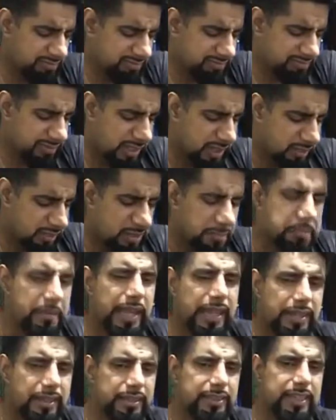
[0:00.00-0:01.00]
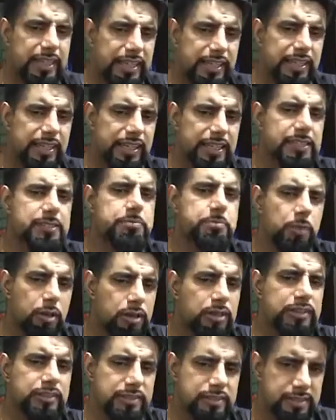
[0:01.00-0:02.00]
you know, the main thing is
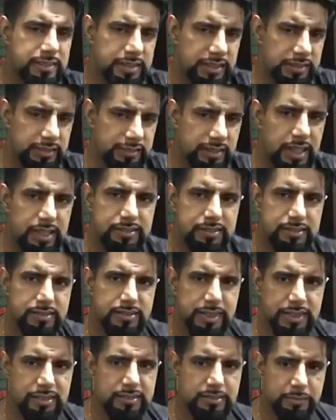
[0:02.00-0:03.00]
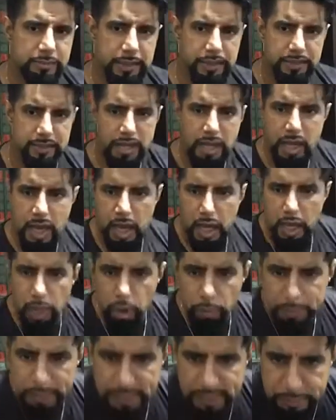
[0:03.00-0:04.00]
modesty. That's that's the main. Thing. I
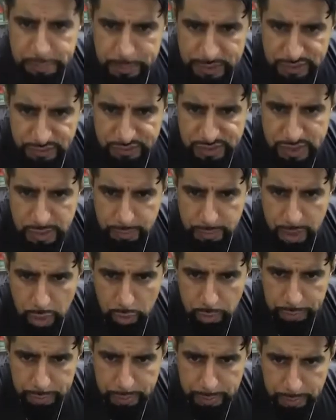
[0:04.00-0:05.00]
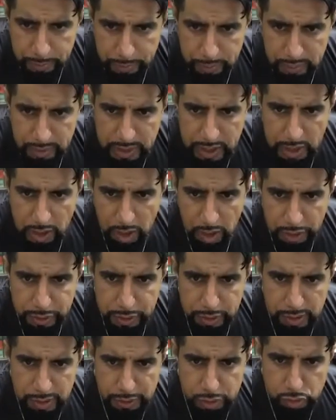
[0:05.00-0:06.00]
hope that's been of some help, people. Are you
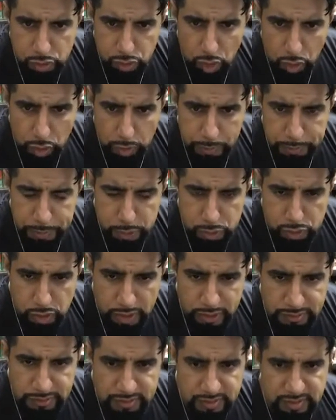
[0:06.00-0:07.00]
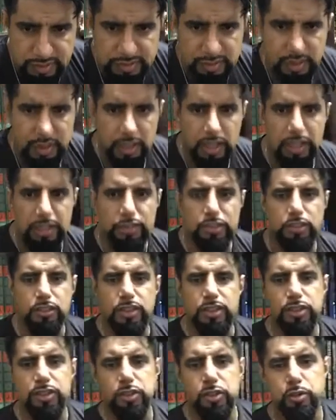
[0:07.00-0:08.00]
allowed to roll up your trousers in salah? You
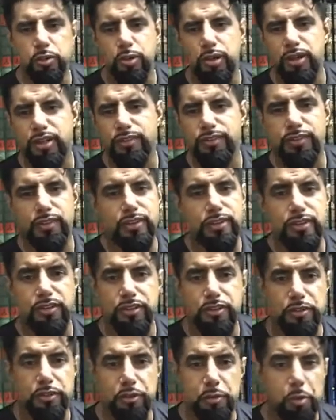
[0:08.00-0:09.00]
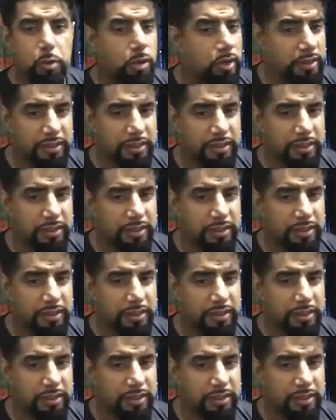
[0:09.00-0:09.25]
can do whatever you want.